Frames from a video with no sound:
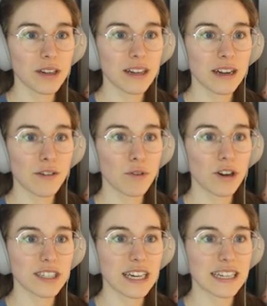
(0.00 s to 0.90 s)
in enough
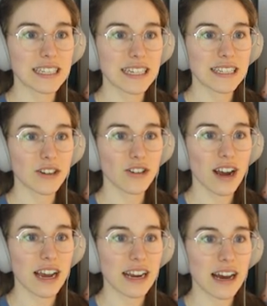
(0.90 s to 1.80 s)
work to get a decent
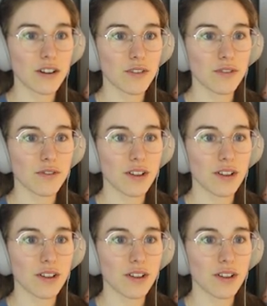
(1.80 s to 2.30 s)
grade out of